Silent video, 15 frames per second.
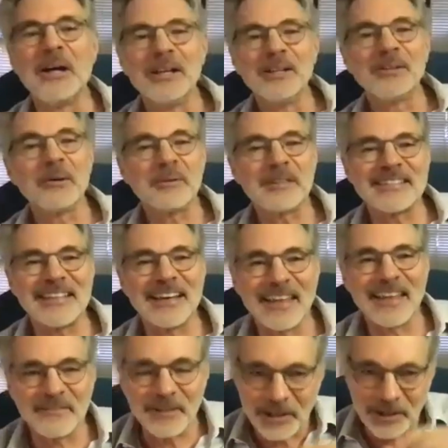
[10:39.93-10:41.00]
Not with the South
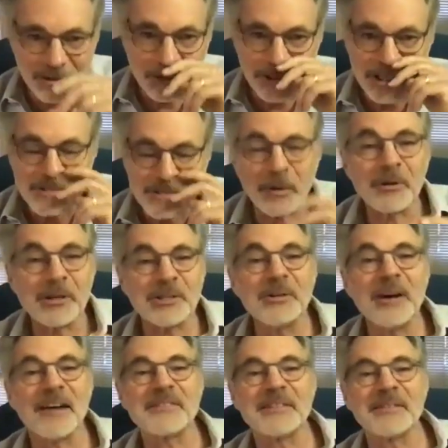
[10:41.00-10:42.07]
African audience, but we do
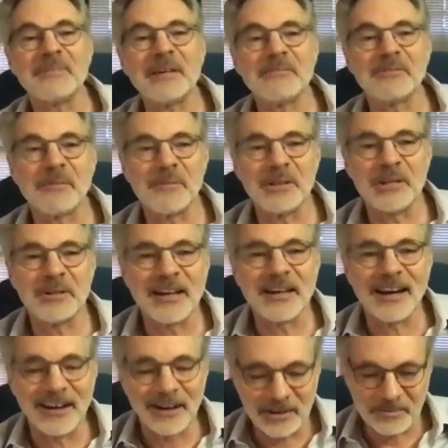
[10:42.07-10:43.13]
have some people from the
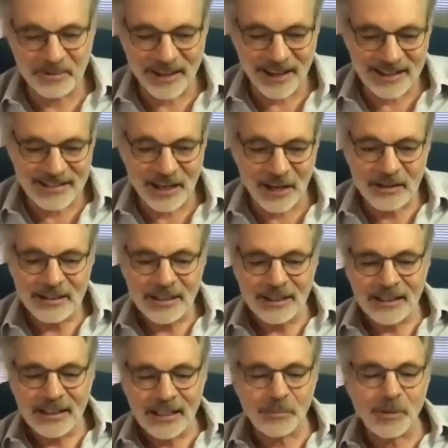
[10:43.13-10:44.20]
UK on with us. So
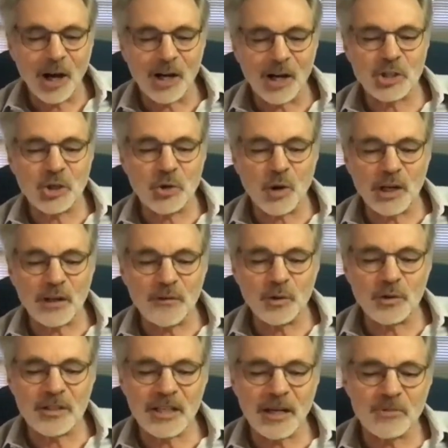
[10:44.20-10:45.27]
let me ask you, what if
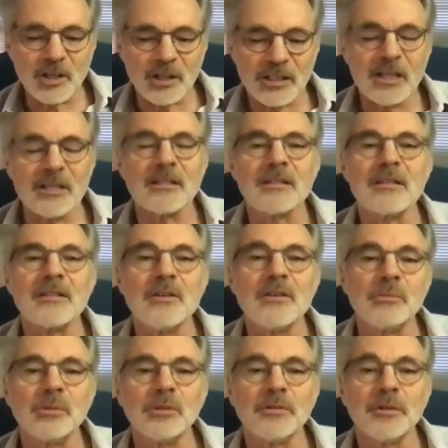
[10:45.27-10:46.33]
your subject isn't
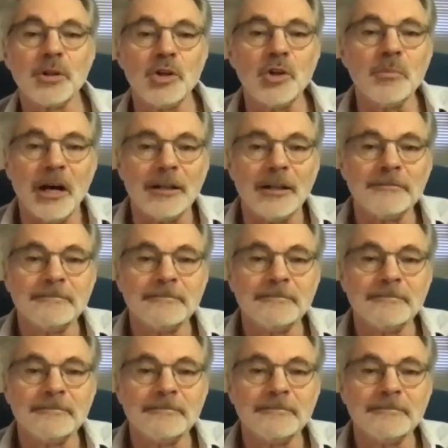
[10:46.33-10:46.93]
suitable for humor?